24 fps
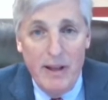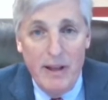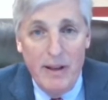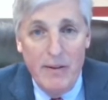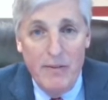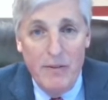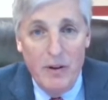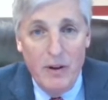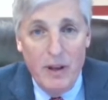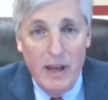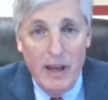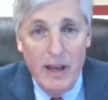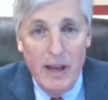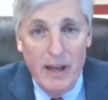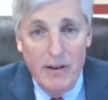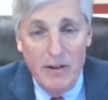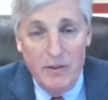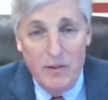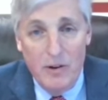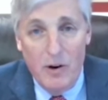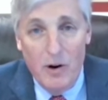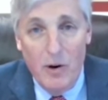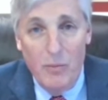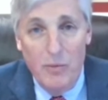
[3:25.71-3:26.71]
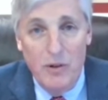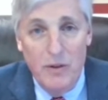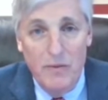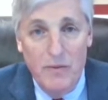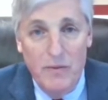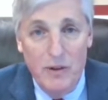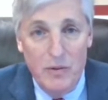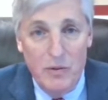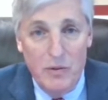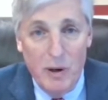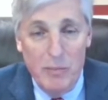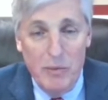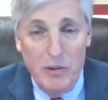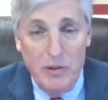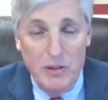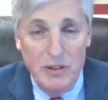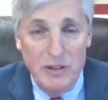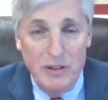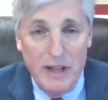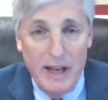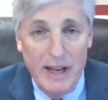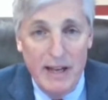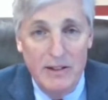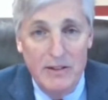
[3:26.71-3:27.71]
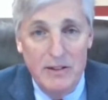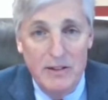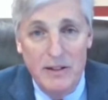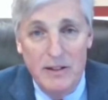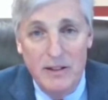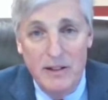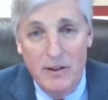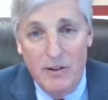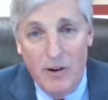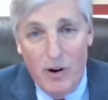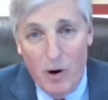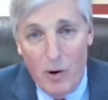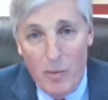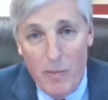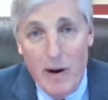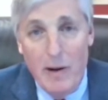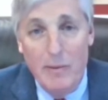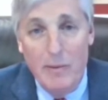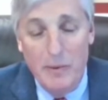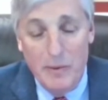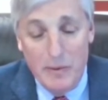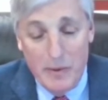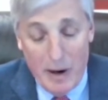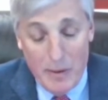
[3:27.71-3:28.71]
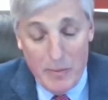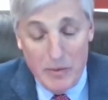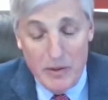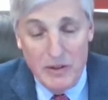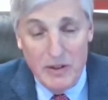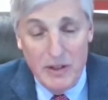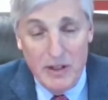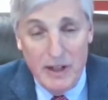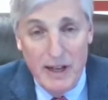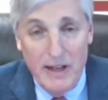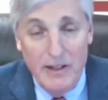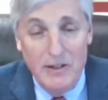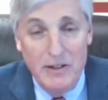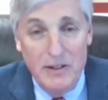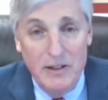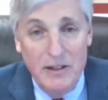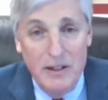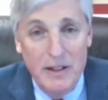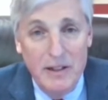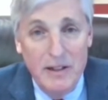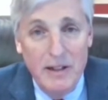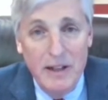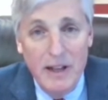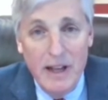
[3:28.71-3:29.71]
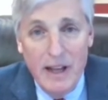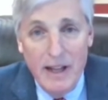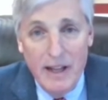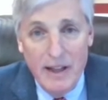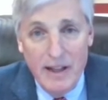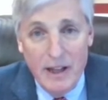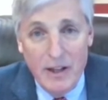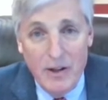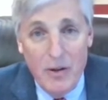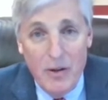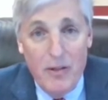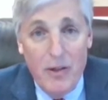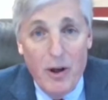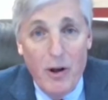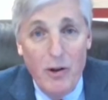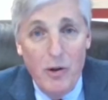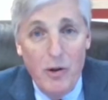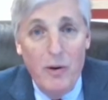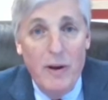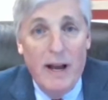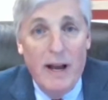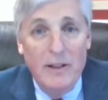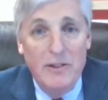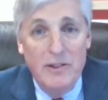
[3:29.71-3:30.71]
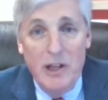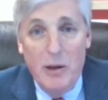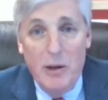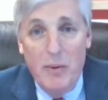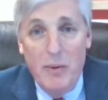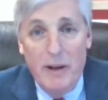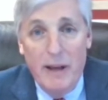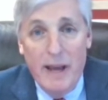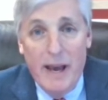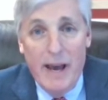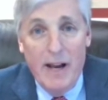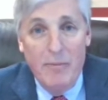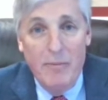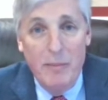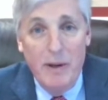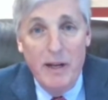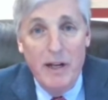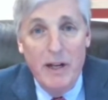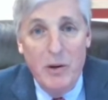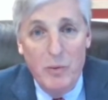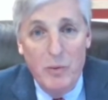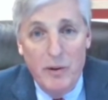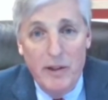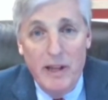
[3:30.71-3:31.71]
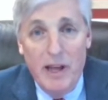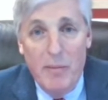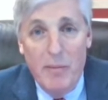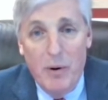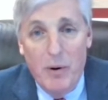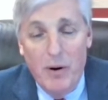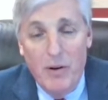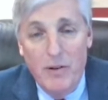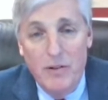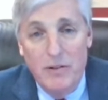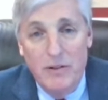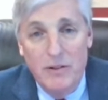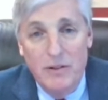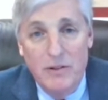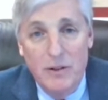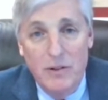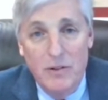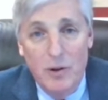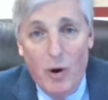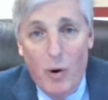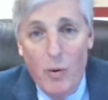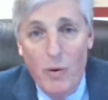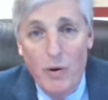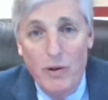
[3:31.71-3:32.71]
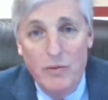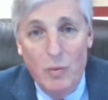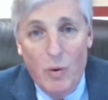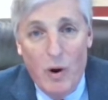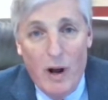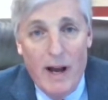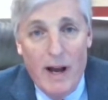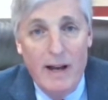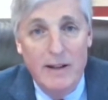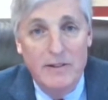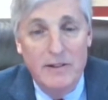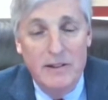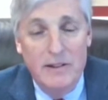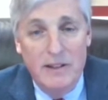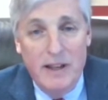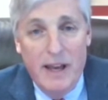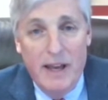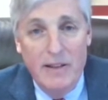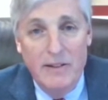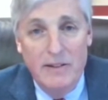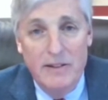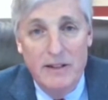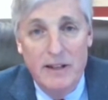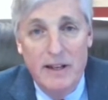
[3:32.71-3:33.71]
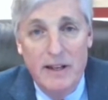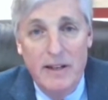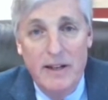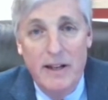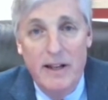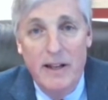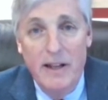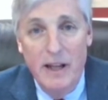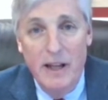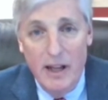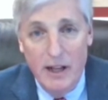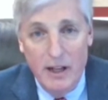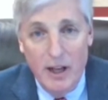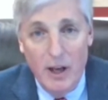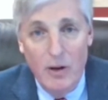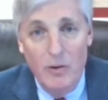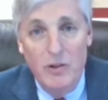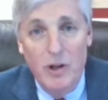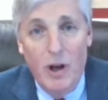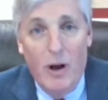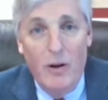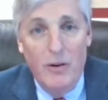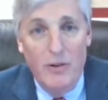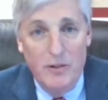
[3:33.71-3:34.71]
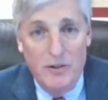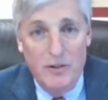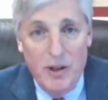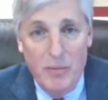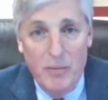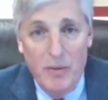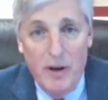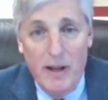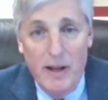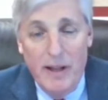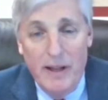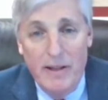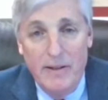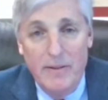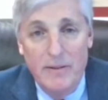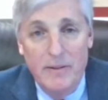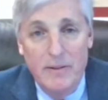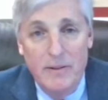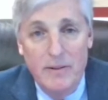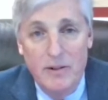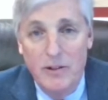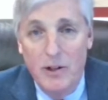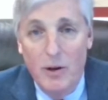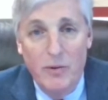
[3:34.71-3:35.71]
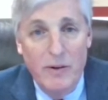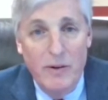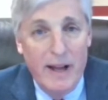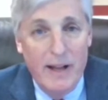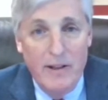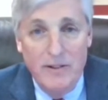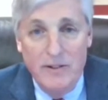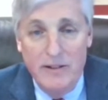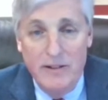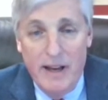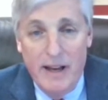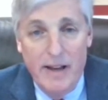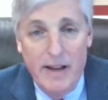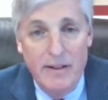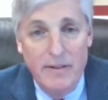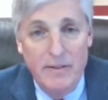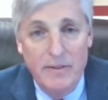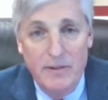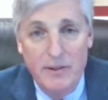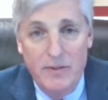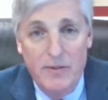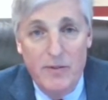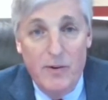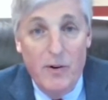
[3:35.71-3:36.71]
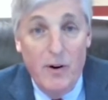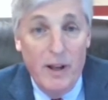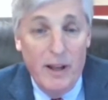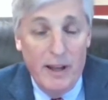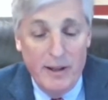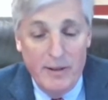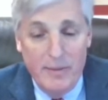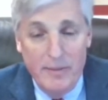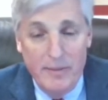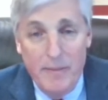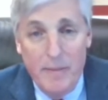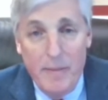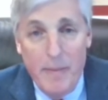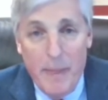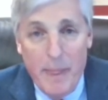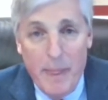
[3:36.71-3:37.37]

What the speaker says: if you can, in terms of his representation or her representation, and that you thought you got something out of meeting with that person. So it's always wise, as Kate said, to go talk to somebody. There's no downside. Okay. It's free.